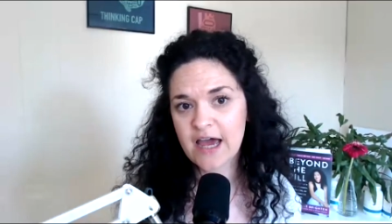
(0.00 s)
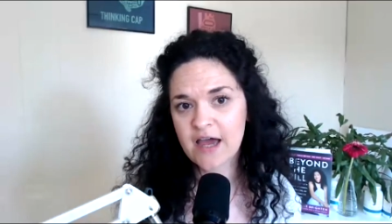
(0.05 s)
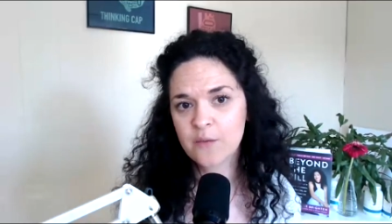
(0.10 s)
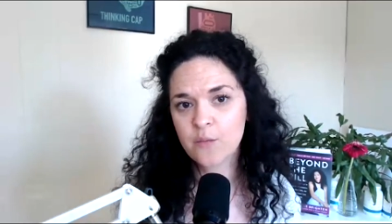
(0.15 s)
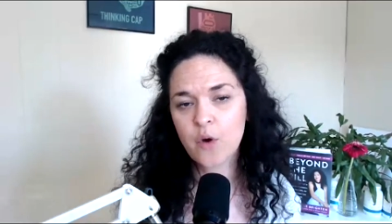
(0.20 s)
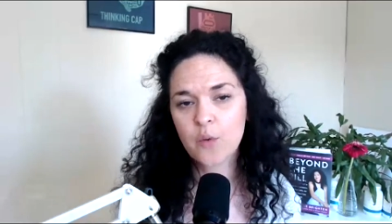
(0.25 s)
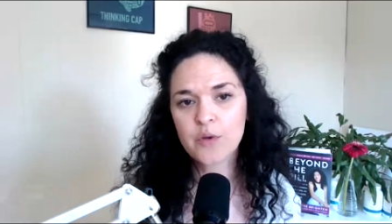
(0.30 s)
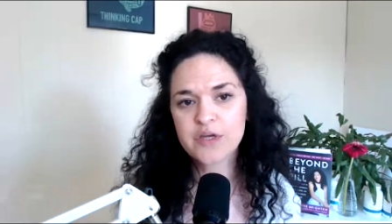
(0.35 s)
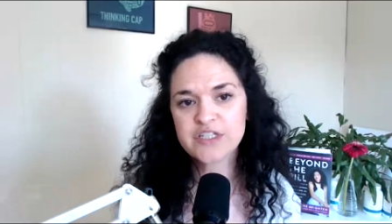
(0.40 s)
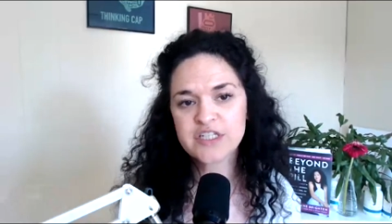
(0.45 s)
and
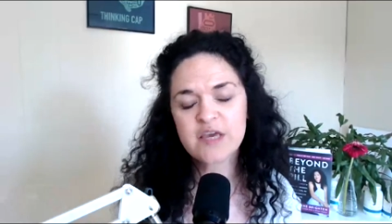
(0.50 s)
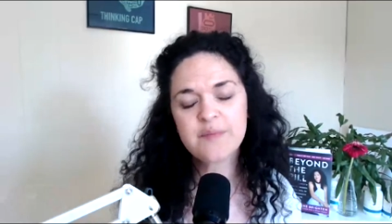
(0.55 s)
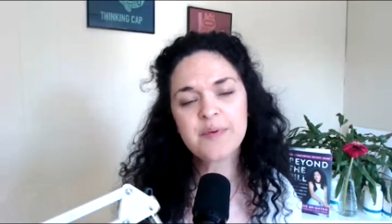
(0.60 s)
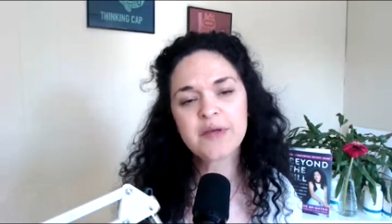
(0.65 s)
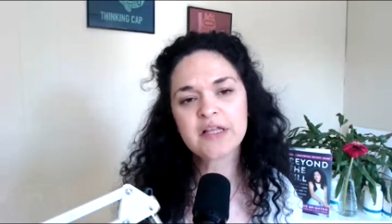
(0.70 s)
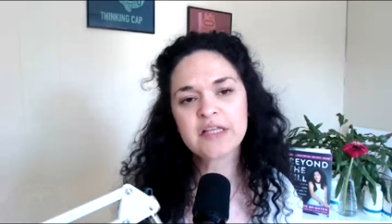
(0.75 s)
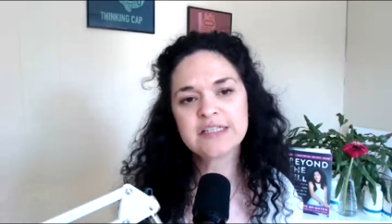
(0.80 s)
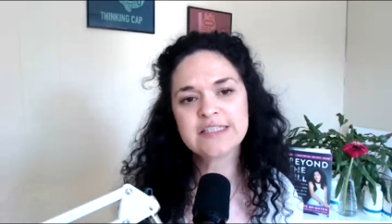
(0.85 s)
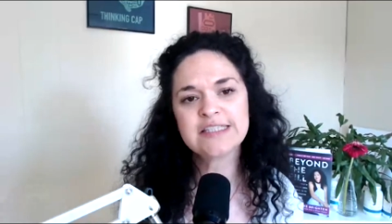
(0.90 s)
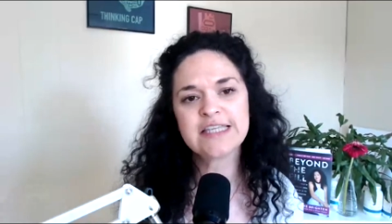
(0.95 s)
what we
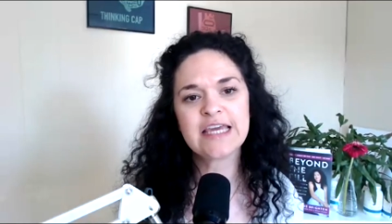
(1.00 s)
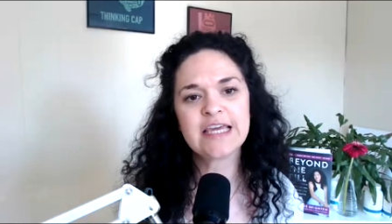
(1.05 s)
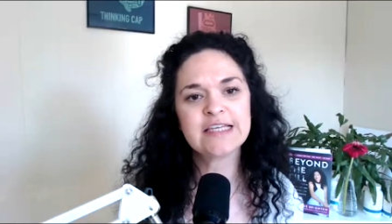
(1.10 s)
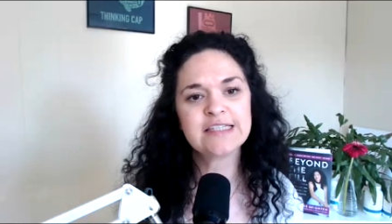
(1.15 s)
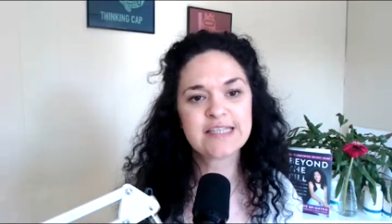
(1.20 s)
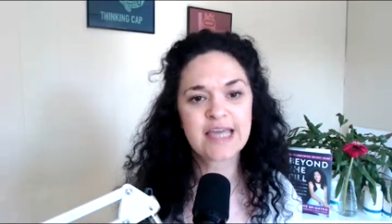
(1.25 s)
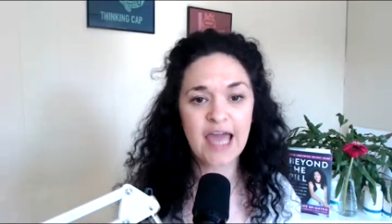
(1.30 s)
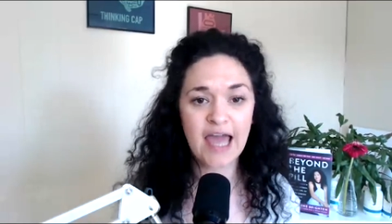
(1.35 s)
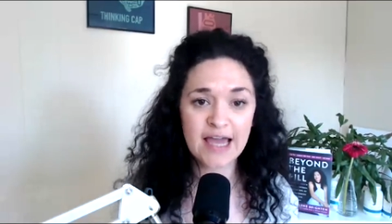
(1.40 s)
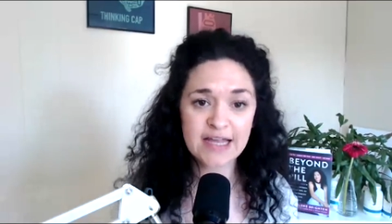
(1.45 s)
typically see
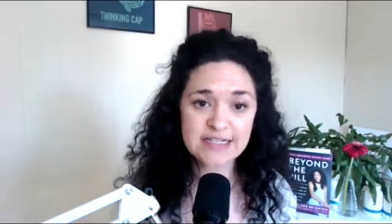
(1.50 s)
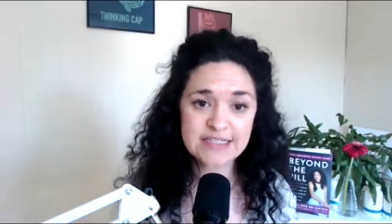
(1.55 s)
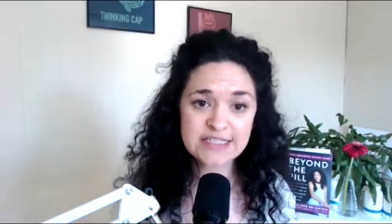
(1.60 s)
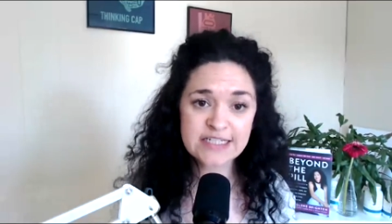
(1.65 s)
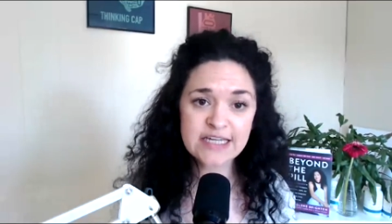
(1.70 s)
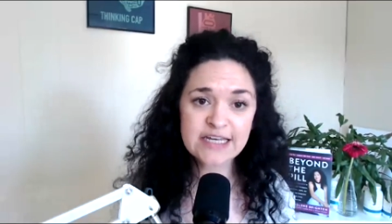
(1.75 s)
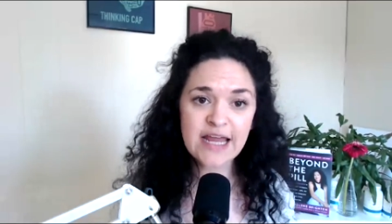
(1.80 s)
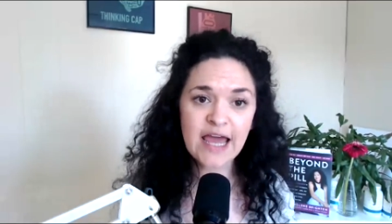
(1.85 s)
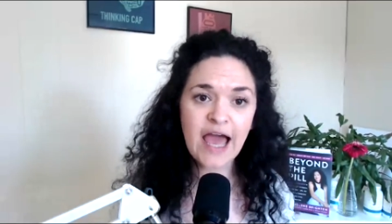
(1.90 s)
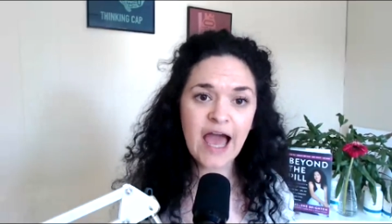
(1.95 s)
is
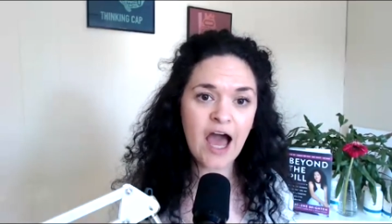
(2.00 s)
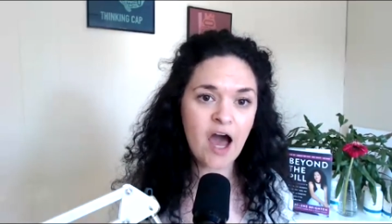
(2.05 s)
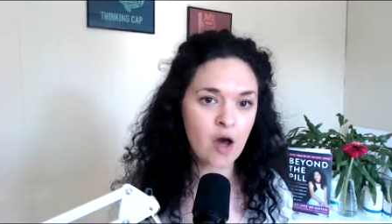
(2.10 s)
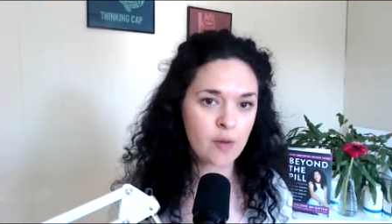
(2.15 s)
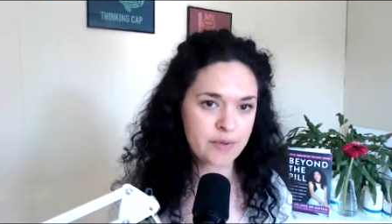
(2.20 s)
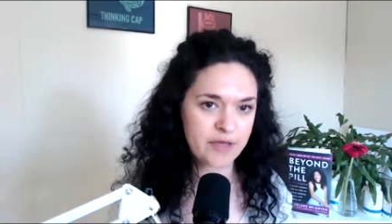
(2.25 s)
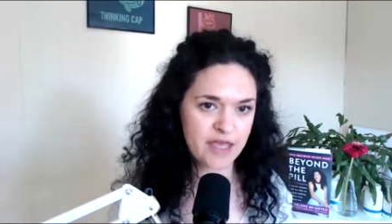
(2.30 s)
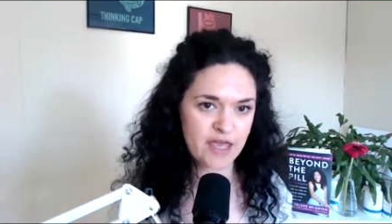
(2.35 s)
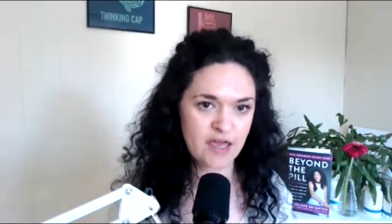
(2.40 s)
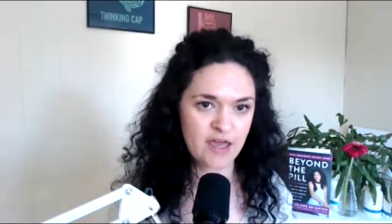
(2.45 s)
Candida
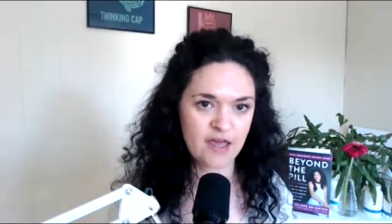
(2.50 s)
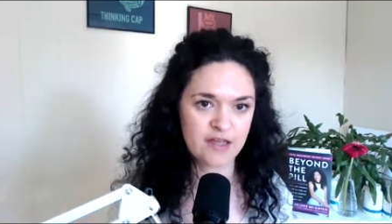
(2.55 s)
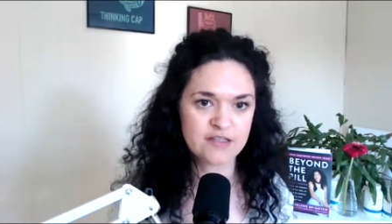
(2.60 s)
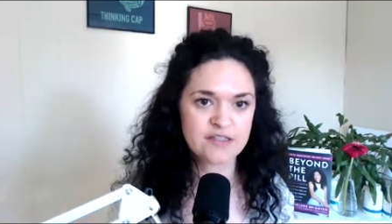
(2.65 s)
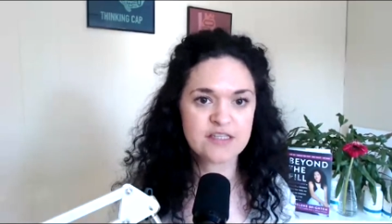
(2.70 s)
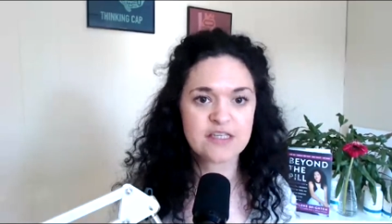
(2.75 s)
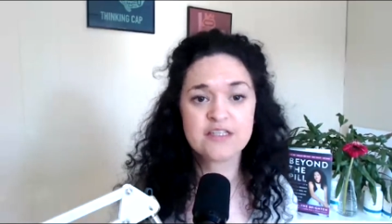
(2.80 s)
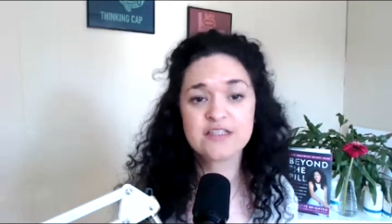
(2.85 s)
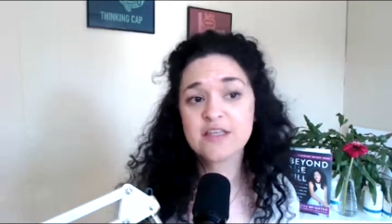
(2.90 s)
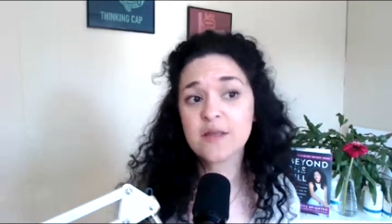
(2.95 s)

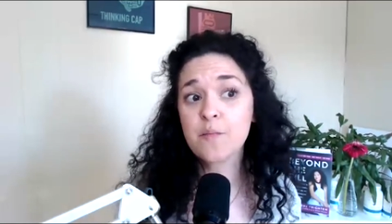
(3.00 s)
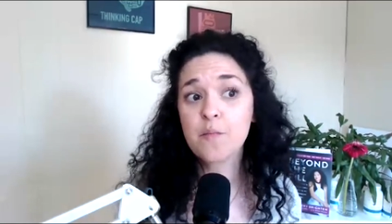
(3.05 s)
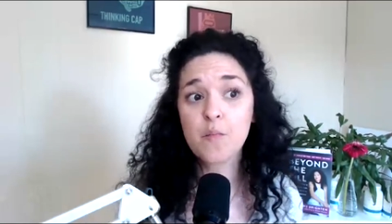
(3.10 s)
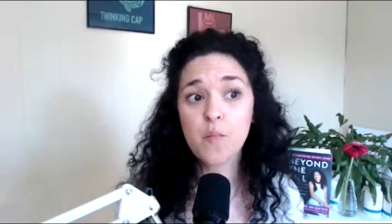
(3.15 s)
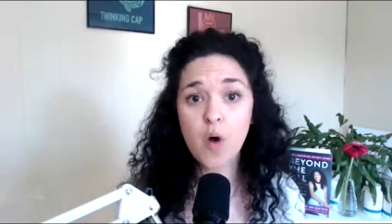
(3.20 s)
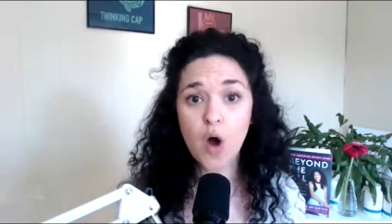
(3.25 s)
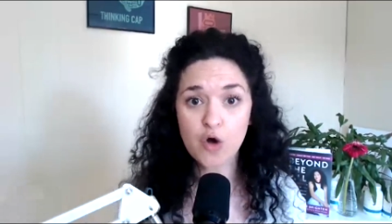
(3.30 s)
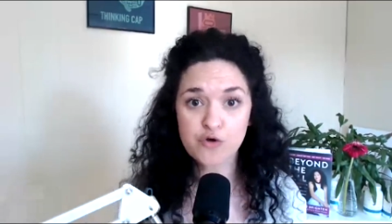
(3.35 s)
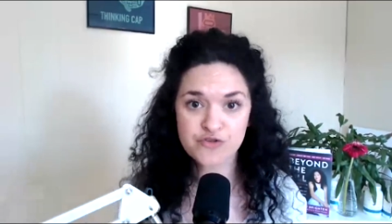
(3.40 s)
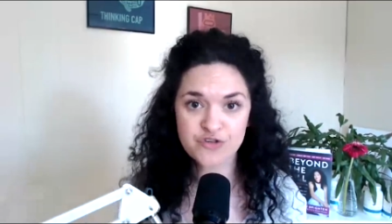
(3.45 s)
albicans is the
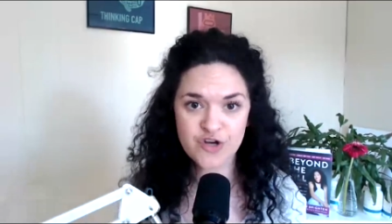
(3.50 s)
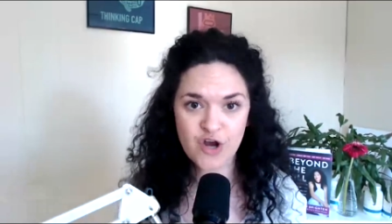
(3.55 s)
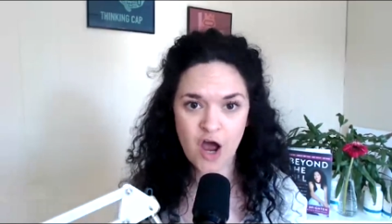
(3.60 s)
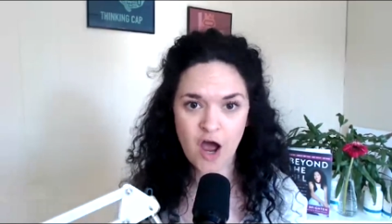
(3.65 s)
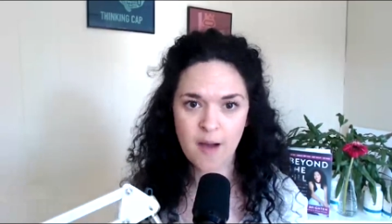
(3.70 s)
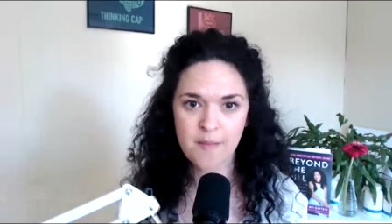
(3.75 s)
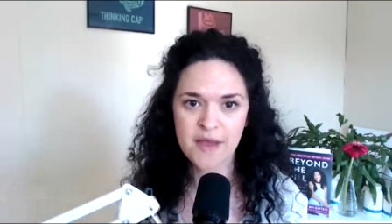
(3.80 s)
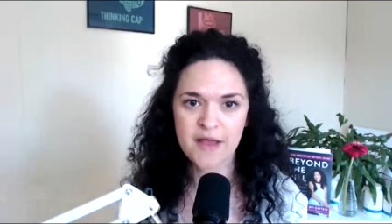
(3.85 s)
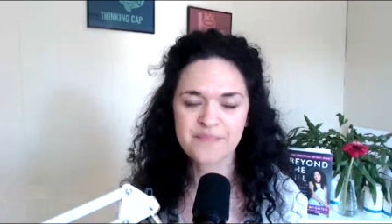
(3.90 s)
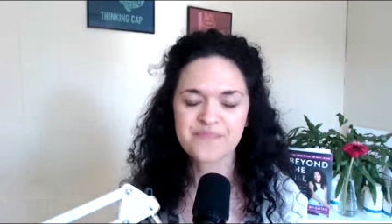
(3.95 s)
most
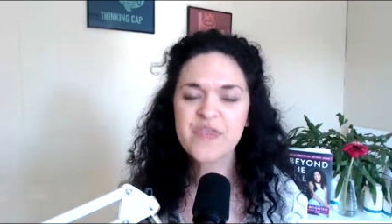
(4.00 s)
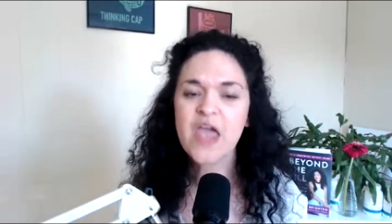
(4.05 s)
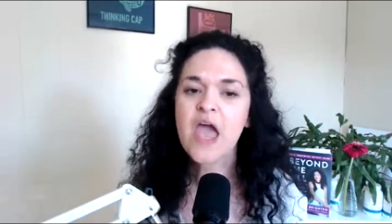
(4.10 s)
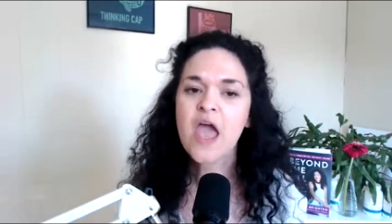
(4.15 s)
common,